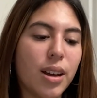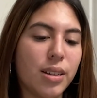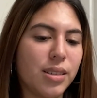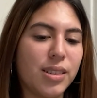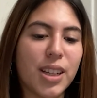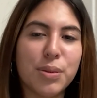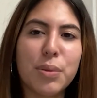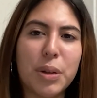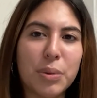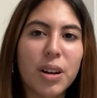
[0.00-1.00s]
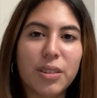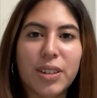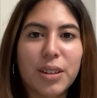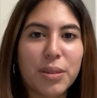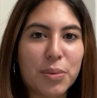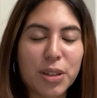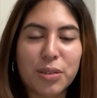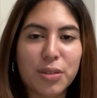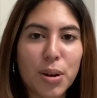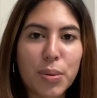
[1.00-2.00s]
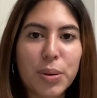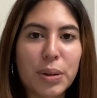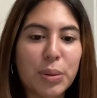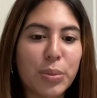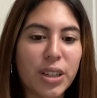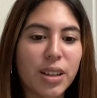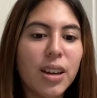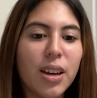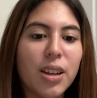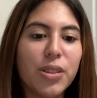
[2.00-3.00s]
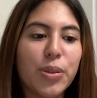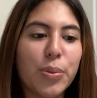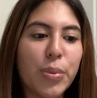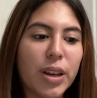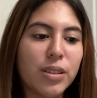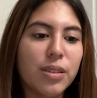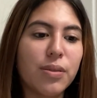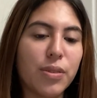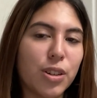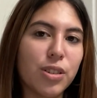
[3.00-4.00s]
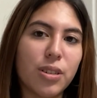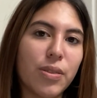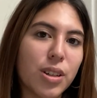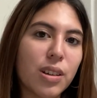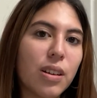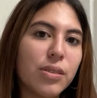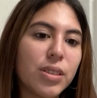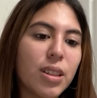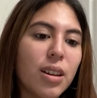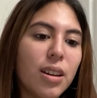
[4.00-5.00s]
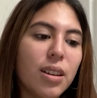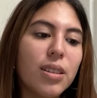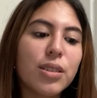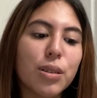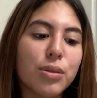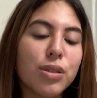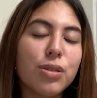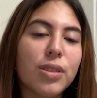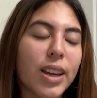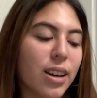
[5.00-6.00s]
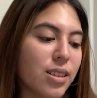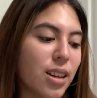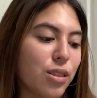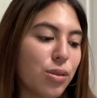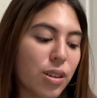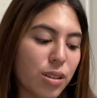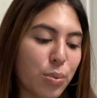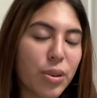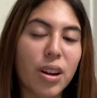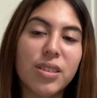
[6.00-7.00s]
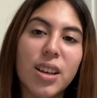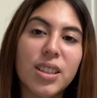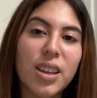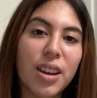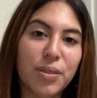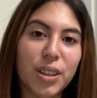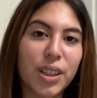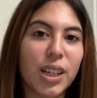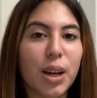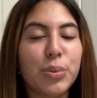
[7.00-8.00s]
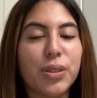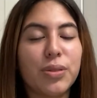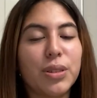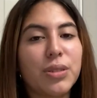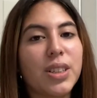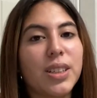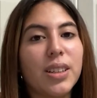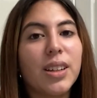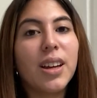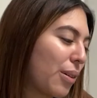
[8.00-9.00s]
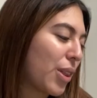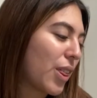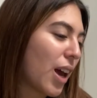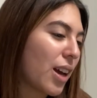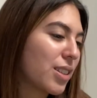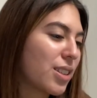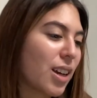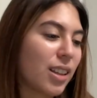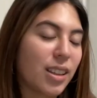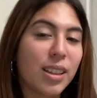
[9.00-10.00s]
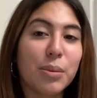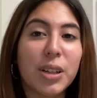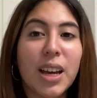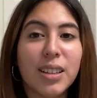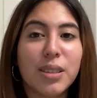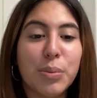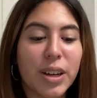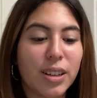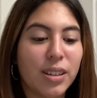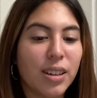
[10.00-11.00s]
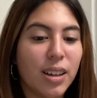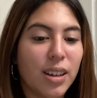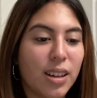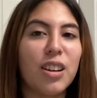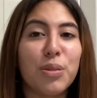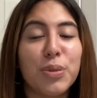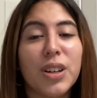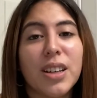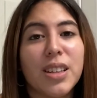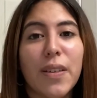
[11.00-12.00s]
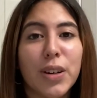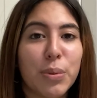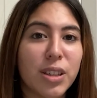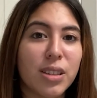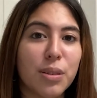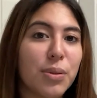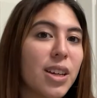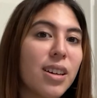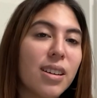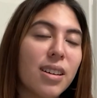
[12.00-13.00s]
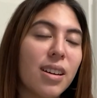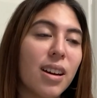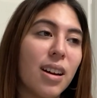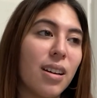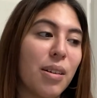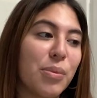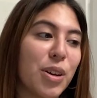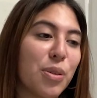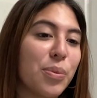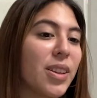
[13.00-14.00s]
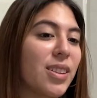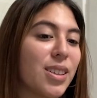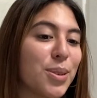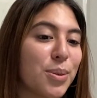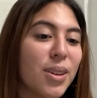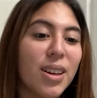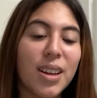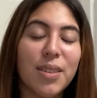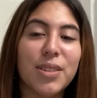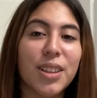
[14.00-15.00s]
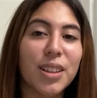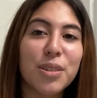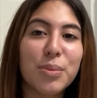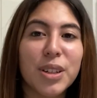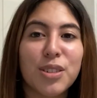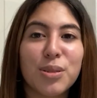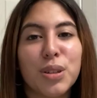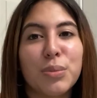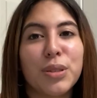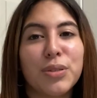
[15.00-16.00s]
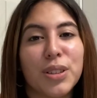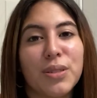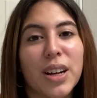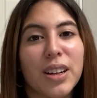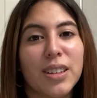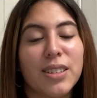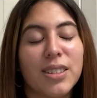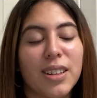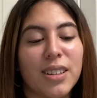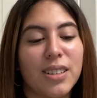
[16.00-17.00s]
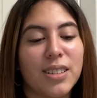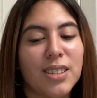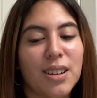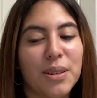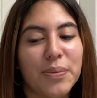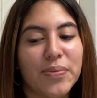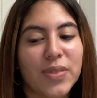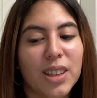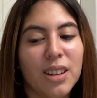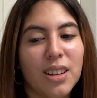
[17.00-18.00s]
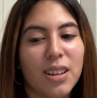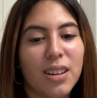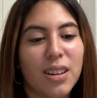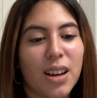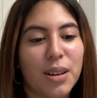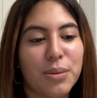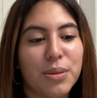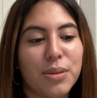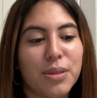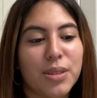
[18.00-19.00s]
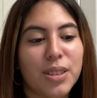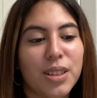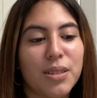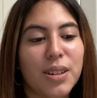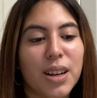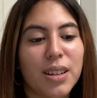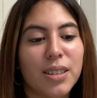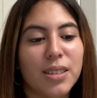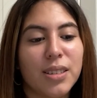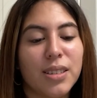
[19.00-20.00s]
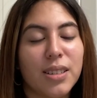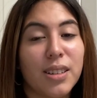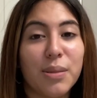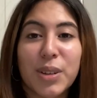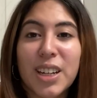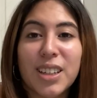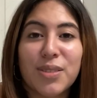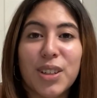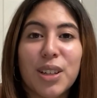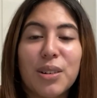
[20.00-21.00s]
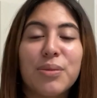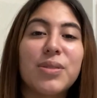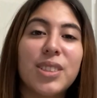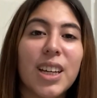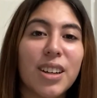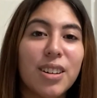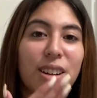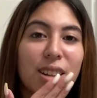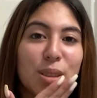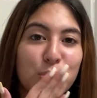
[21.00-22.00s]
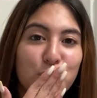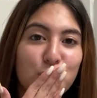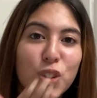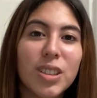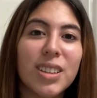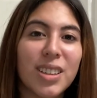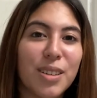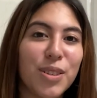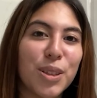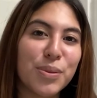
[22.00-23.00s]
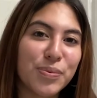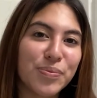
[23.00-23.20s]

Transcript: And that's what we want, right? We want to grow. We want to be the best version of ourselves. So just like I said, trust the process. Everything happens for a reason. But with that, I think I'm going to head to bed. I hope you guys have an amazing week. I hope that this was a little bit enjoyable for you guys. And I will see you guys in my next video. Take care, guys. Love you.